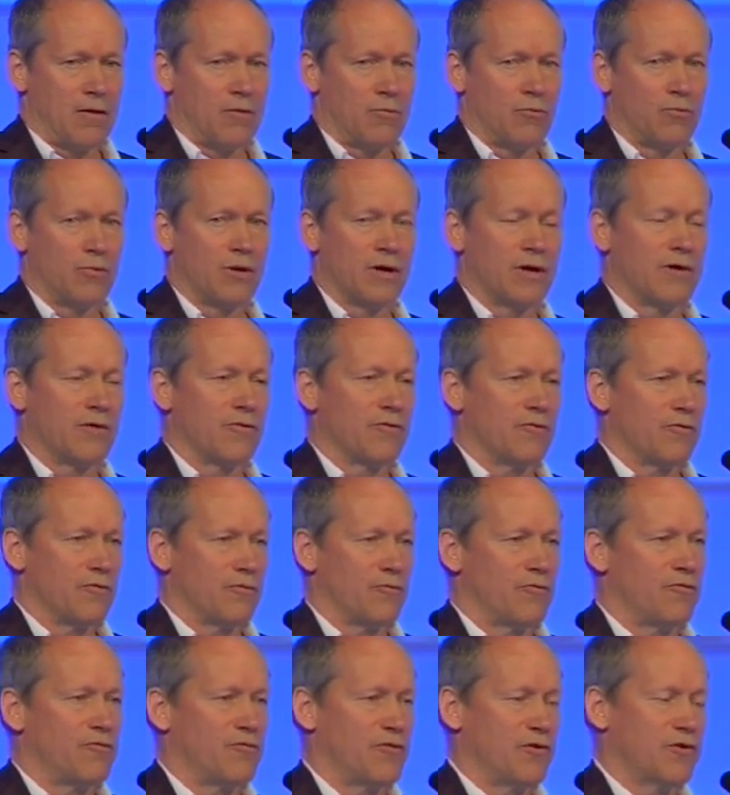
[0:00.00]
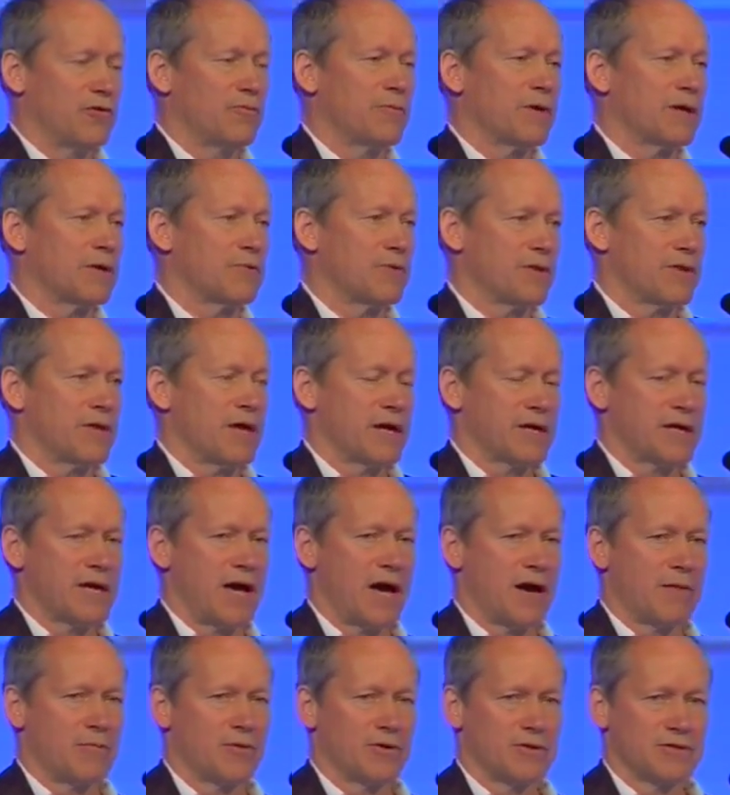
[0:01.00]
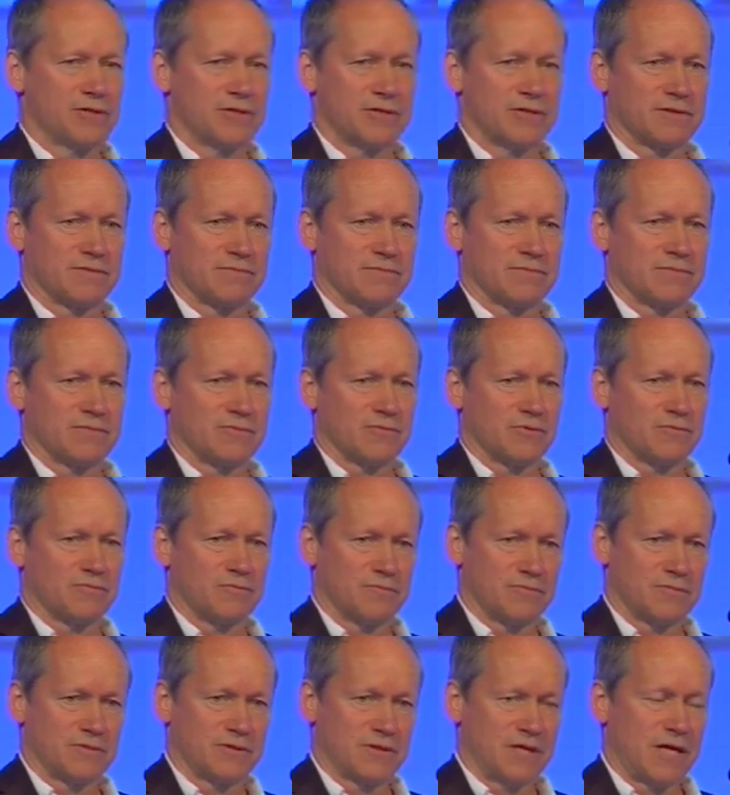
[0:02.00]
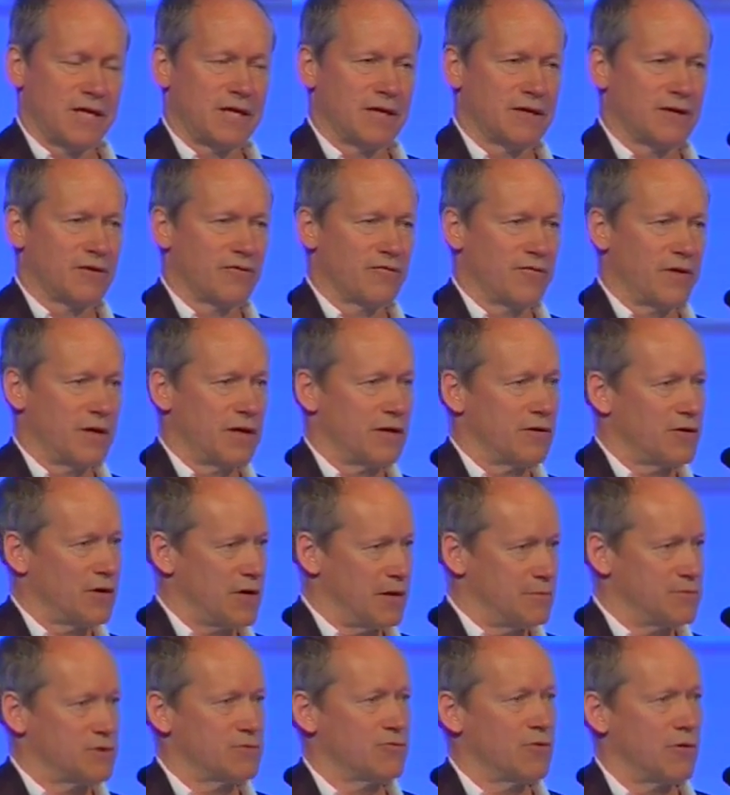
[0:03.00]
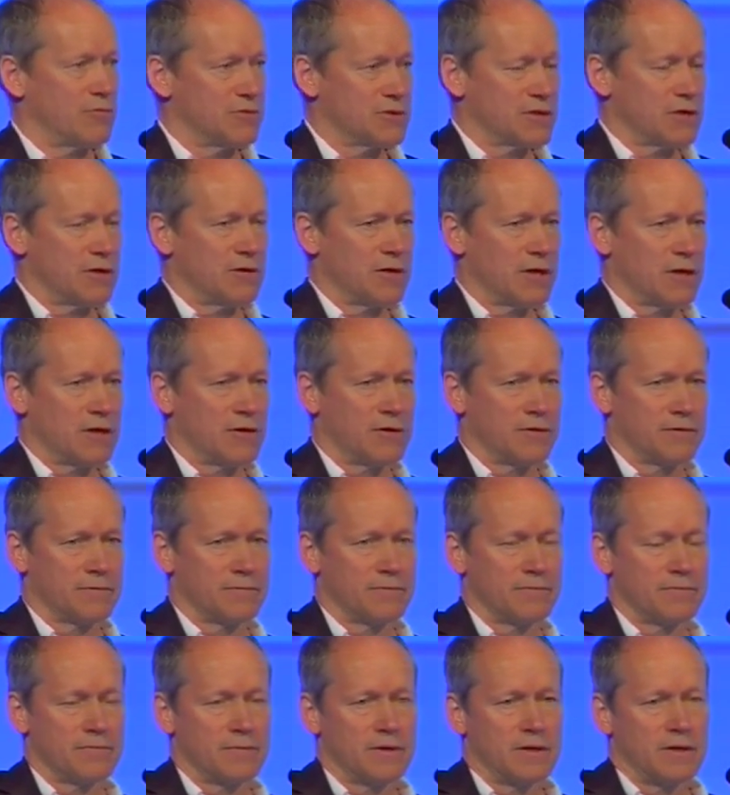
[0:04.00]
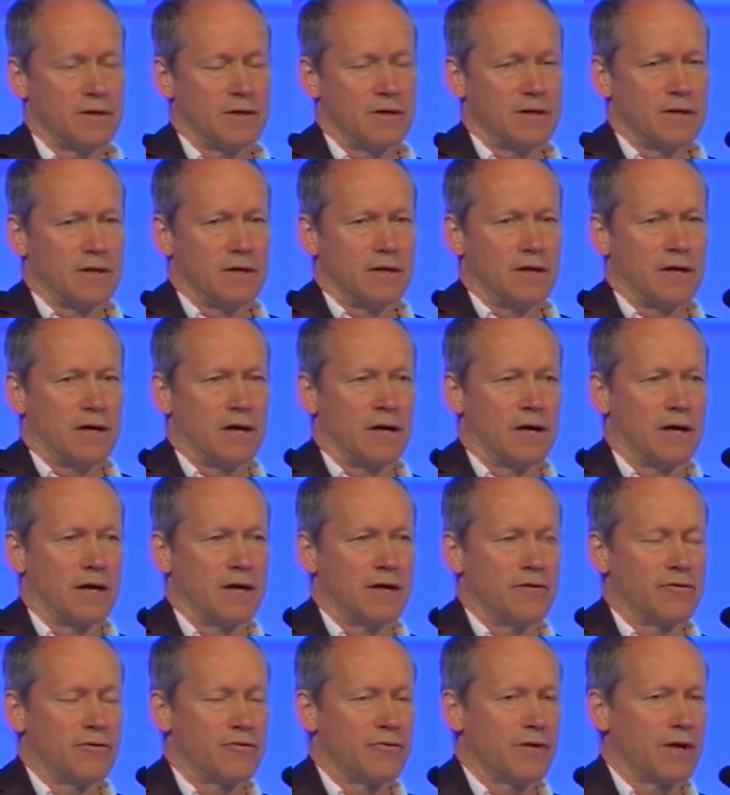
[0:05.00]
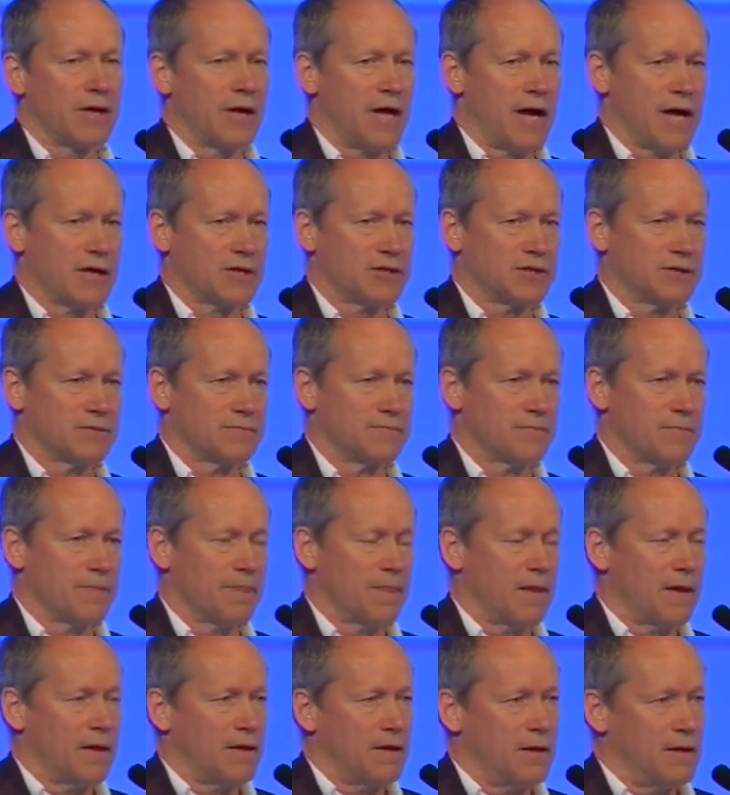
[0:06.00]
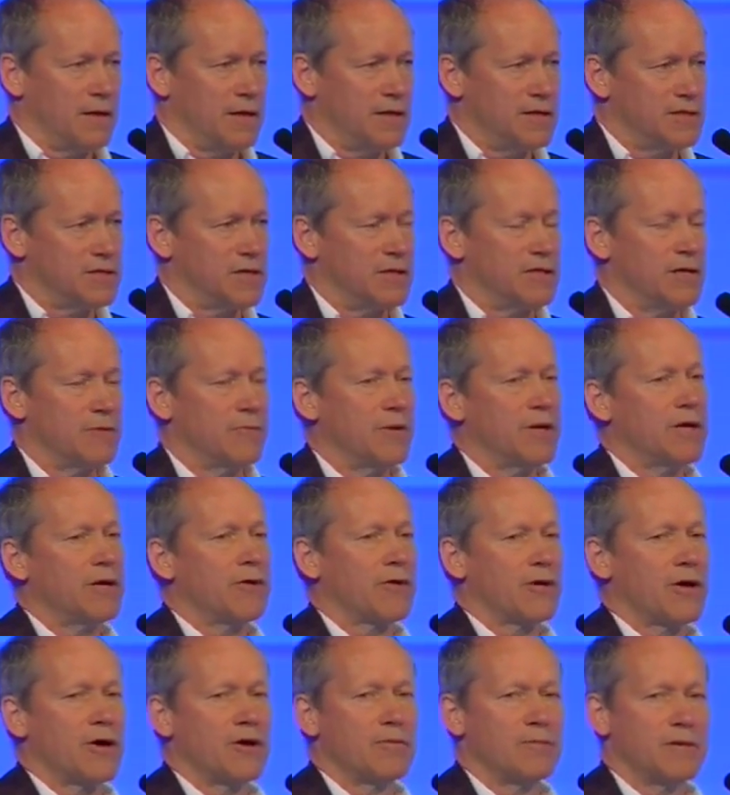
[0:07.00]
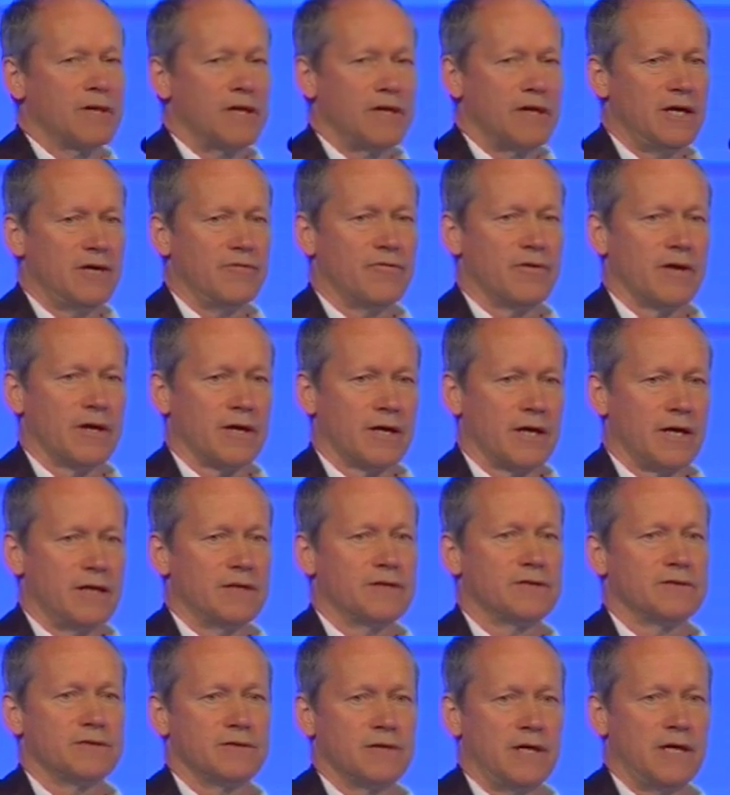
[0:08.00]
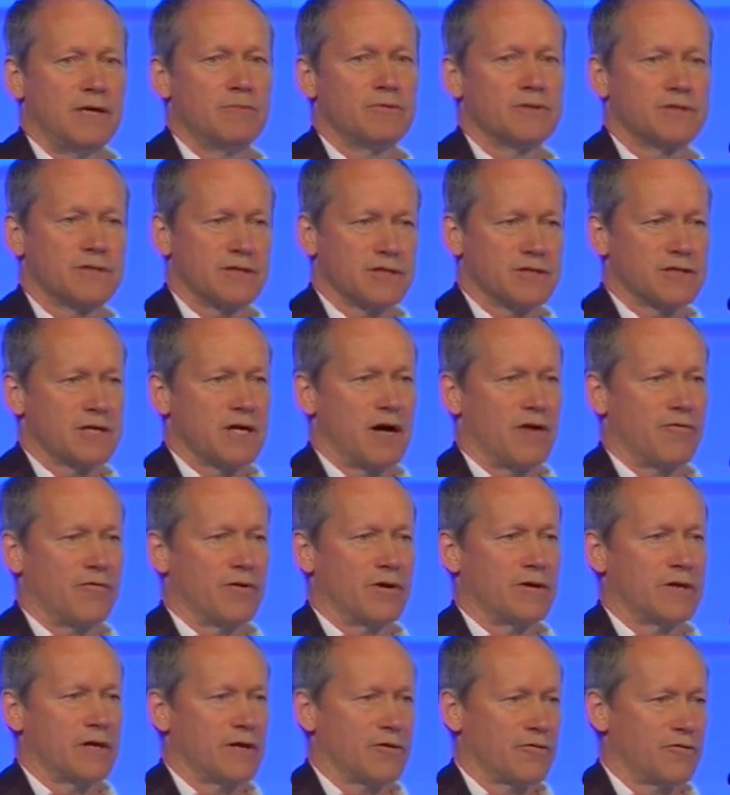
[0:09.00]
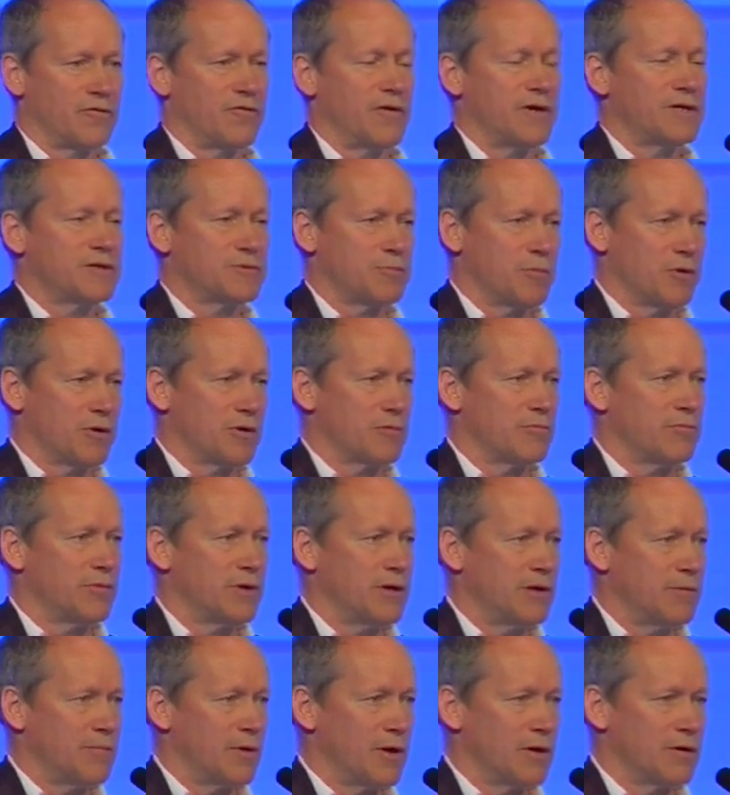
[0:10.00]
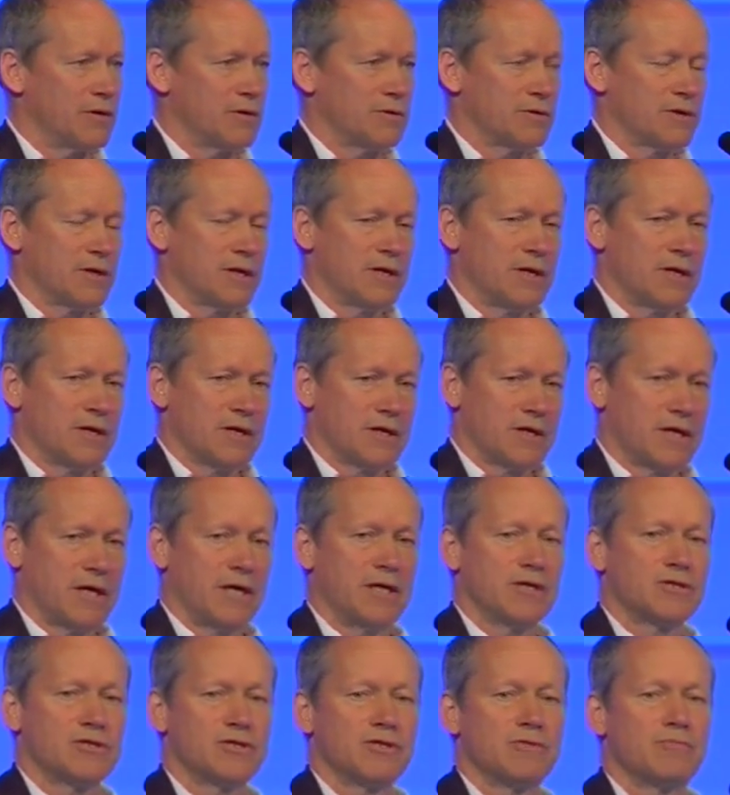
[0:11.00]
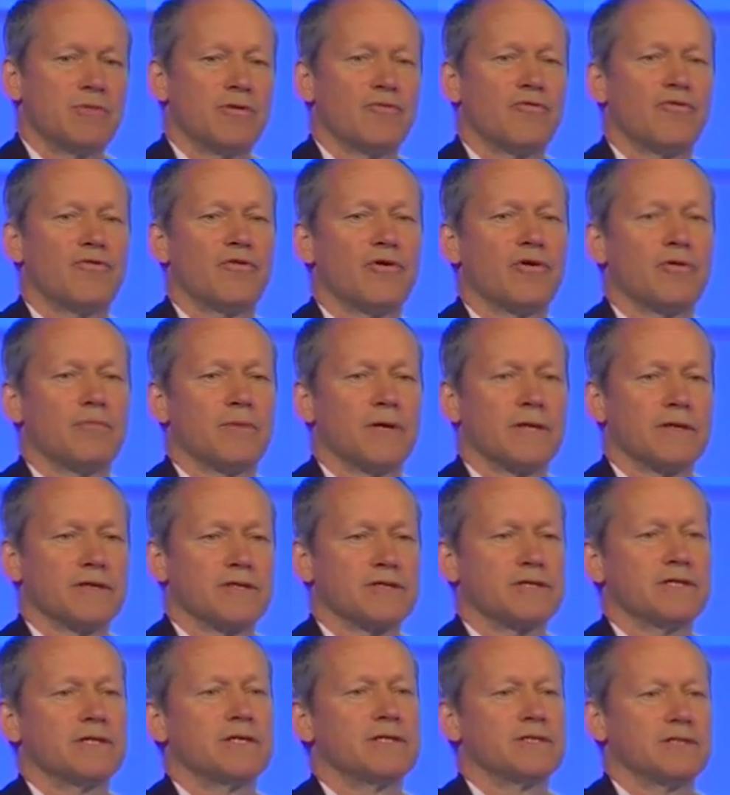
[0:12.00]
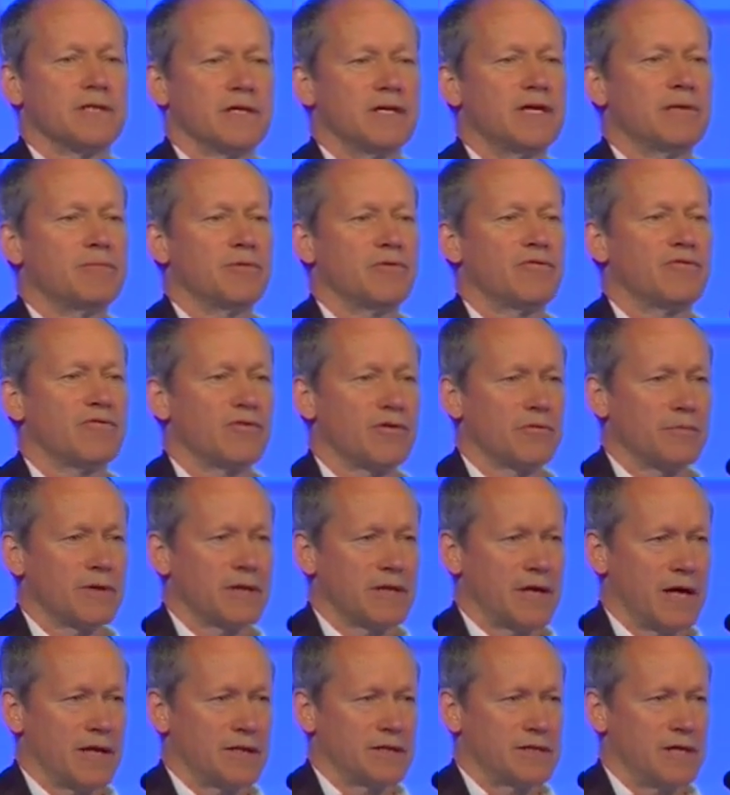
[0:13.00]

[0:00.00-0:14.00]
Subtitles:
were filming with their cameras, taking little video clips of what was going on in the real action. He said that when he got home in the evening, he was discovering that on Facebook and Bebo, kids who'd been filming the scenes that he'd been filming that